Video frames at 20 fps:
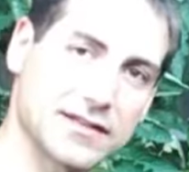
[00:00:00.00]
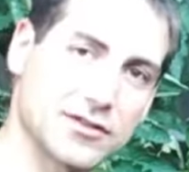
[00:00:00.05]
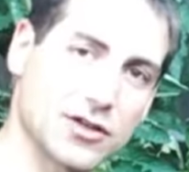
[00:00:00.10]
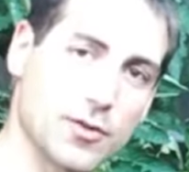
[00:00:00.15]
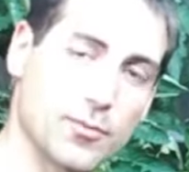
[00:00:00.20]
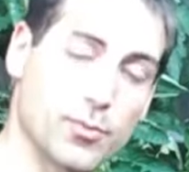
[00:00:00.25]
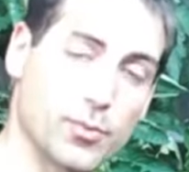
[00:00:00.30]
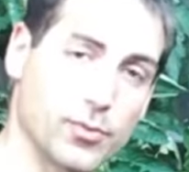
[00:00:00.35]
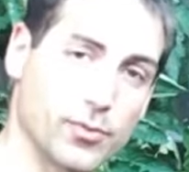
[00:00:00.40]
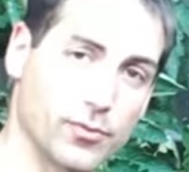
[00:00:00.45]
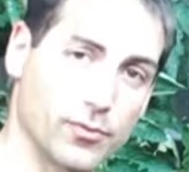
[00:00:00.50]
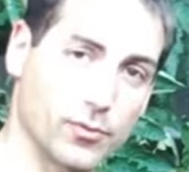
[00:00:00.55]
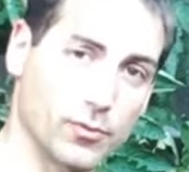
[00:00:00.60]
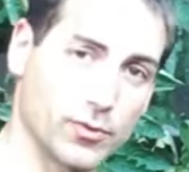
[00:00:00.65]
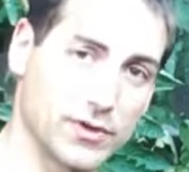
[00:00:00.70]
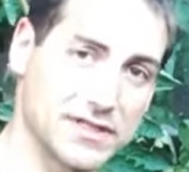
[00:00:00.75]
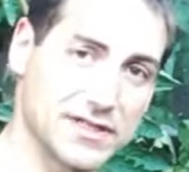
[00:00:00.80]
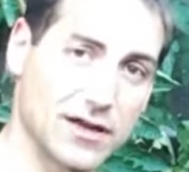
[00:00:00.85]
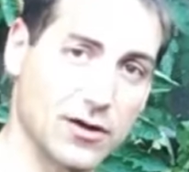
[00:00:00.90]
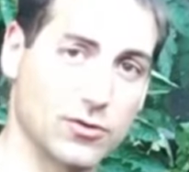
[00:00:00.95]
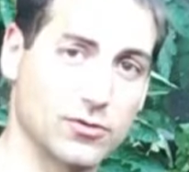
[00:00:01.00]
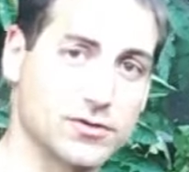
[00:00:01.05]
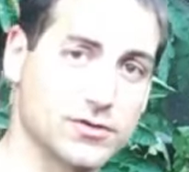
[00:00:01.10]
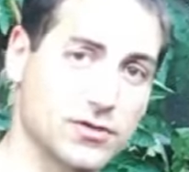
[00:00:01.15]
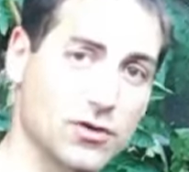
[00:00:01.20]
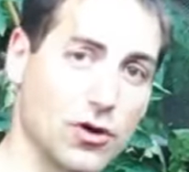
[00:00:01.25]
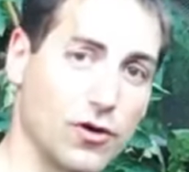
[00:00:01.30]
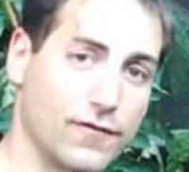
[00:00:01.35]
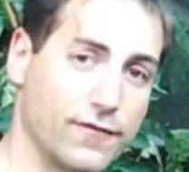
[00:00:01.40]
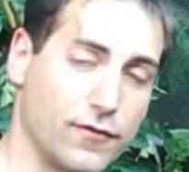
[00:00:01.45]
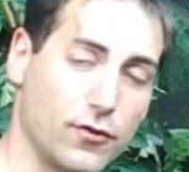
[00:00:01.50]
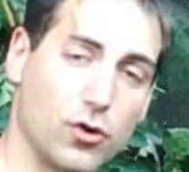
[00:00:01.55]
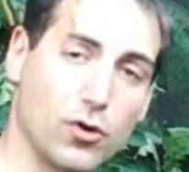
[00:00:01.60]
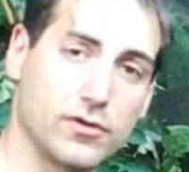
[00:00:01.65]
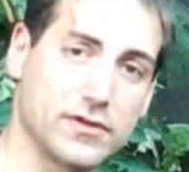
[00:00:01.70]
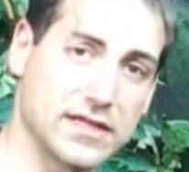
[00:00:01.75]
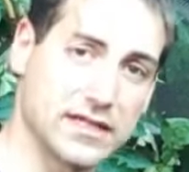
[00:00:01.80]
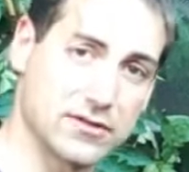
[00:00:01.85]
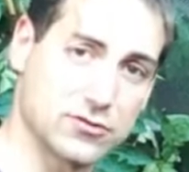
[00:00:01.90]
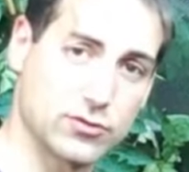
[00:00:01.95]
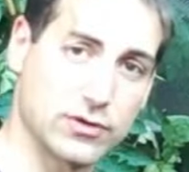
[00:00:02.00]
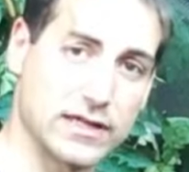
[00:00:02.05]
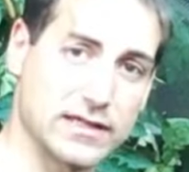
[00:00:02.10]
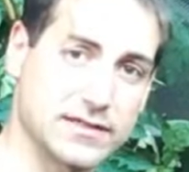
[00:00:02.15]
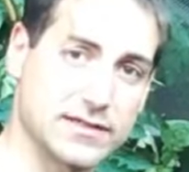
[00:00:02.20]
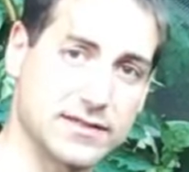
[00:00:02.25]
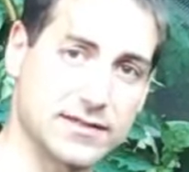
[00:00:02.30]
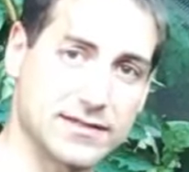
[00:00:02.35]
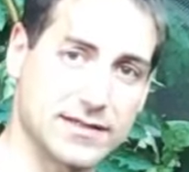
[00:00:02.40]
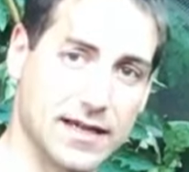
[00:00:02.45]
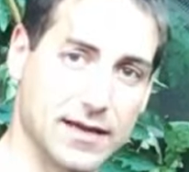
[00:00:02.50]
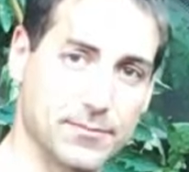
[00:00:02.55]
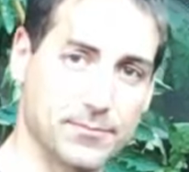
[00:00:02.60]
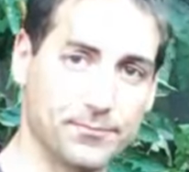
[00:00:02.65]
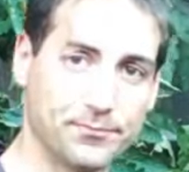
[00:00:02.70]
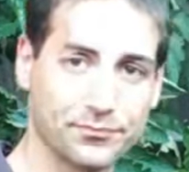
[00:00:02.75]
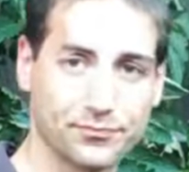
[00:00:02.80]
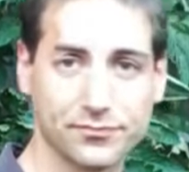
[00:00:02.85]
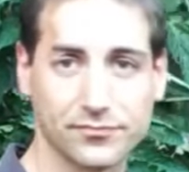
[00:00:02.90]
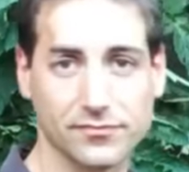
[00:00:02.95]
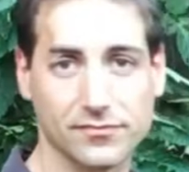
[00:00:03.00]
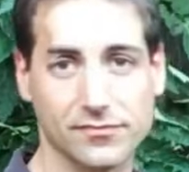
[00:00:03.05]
a setup without a flood and drain system,